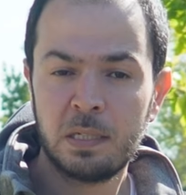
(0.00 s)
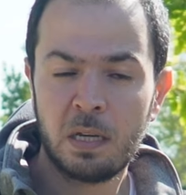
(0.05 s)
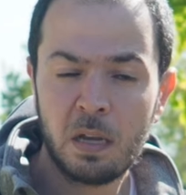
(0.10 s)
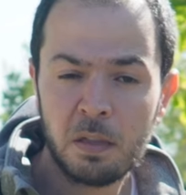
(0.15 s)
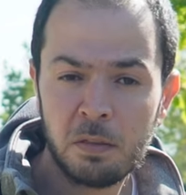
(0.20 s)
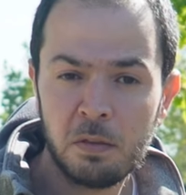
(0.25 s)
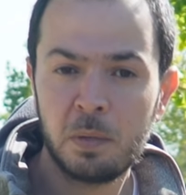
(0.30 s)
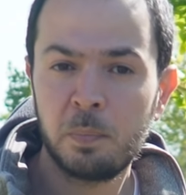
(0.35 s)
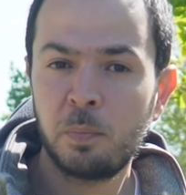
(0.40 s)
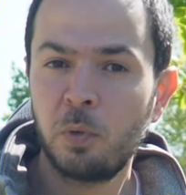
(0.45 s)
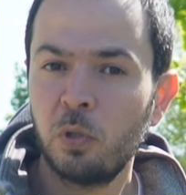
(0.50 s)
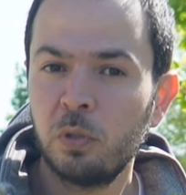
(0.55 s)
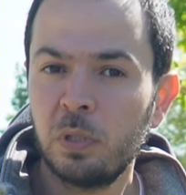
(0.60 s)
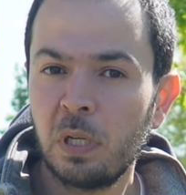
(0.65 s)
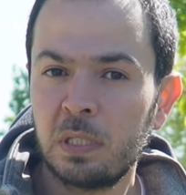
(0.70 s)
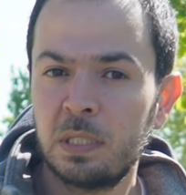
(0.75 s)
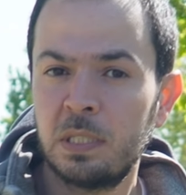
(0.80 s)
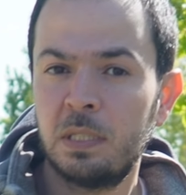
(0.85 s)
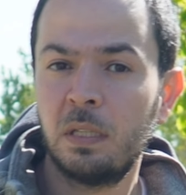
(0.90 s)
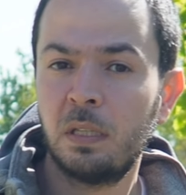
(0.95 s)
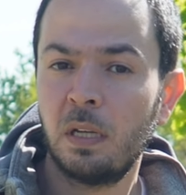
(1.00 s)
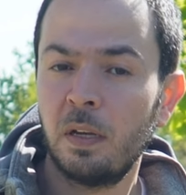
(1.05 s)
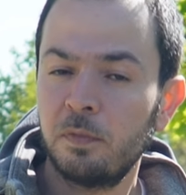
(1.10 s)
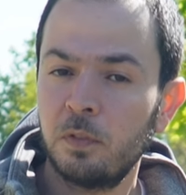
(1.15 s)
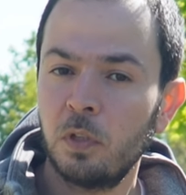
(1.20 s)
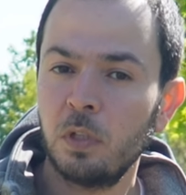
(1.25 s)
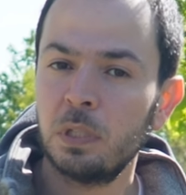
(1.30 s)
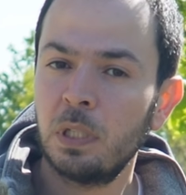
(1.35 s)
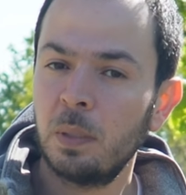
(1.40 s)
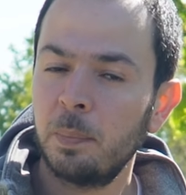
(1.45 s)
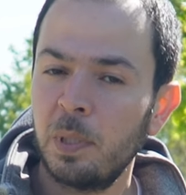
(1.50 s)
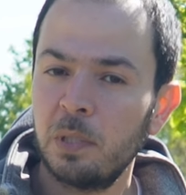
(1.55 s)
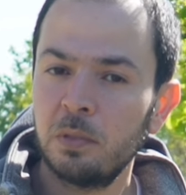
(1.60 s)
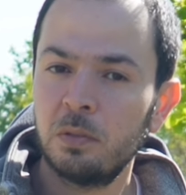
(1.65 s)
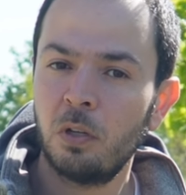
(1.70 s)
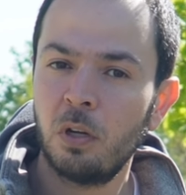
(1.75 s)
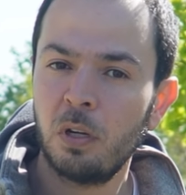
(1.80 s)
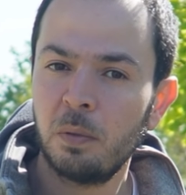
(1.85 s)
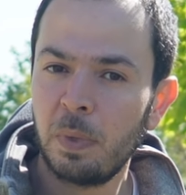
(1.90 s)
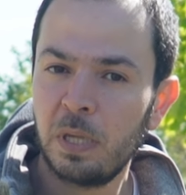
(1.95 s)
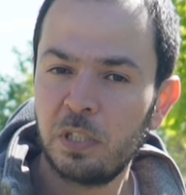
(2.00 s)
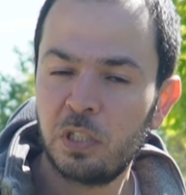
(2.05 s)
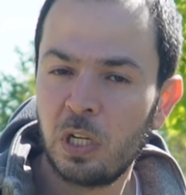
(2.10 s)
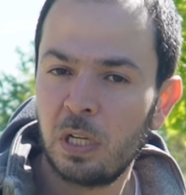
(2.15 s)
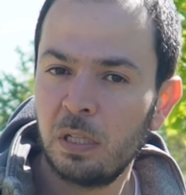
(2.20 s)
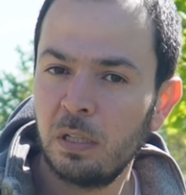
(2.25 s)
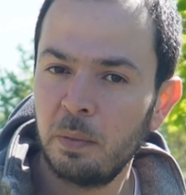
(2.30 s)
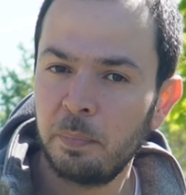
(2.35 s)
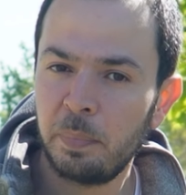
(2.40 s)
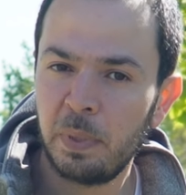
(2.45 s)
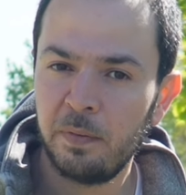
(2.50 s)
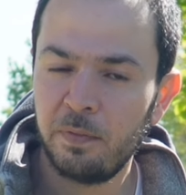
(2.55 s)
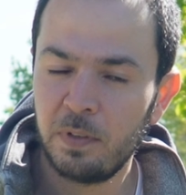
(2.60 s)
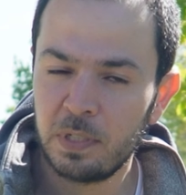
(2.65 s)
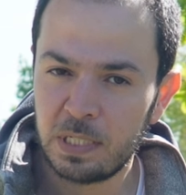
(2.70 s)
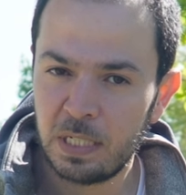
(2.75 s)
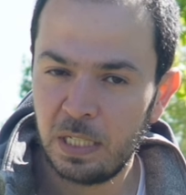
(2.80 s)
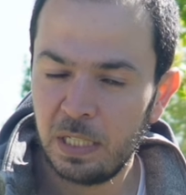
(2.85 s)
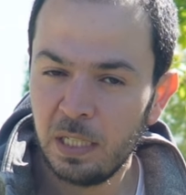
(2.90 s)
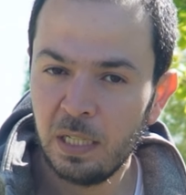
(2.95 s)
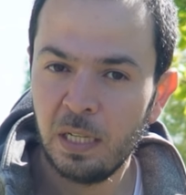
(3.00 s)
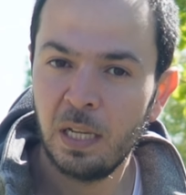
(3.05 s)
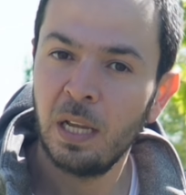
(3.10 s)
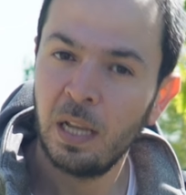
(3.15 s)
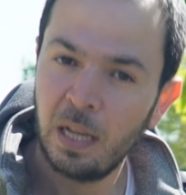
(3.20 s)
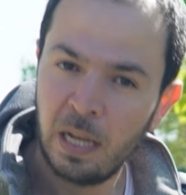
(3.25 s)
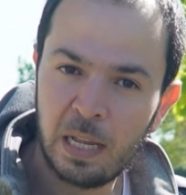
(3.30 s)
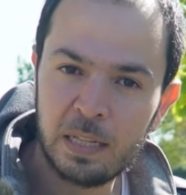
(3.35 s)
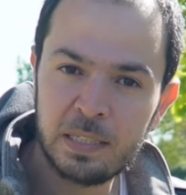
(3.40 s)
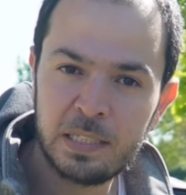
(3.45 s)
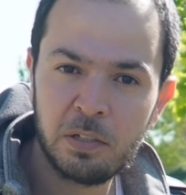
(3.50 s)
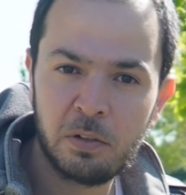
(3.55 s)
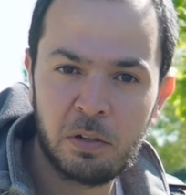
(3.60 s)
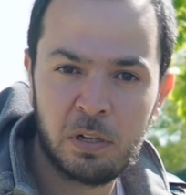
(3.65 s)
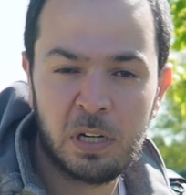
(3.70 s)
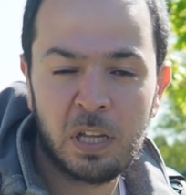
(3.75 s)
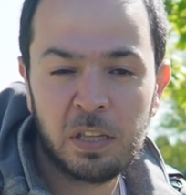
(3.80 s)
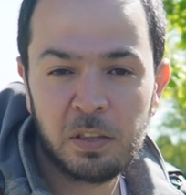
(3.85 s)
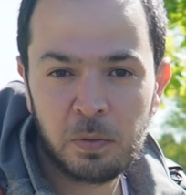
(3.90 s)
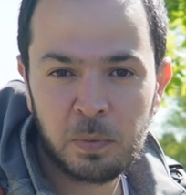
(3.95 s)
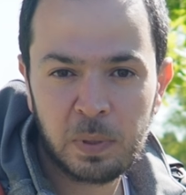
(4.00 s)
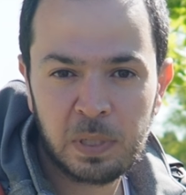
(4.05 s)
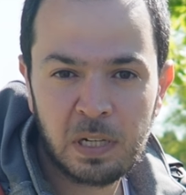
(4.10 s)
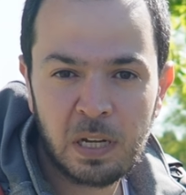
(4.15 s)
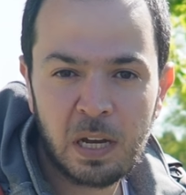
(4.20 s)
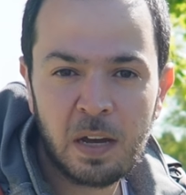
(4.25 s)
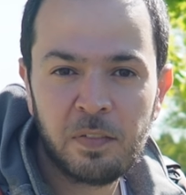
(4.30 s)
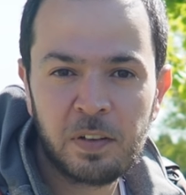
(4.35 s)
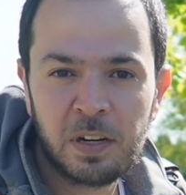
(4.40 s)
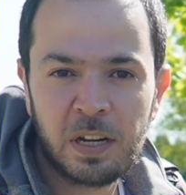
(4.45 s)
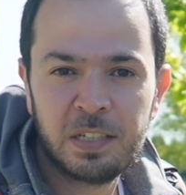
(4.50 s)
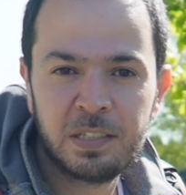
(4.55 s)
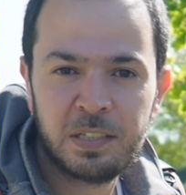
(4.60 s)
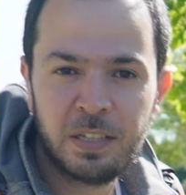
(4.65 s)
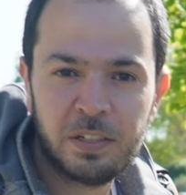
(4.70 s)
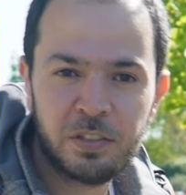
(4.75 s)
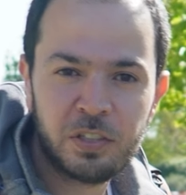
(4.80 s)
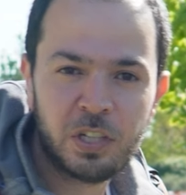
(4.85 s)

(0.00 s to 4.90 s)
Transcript: other products that I've talked about on my channel previously. And see you on another one. Have a nice day.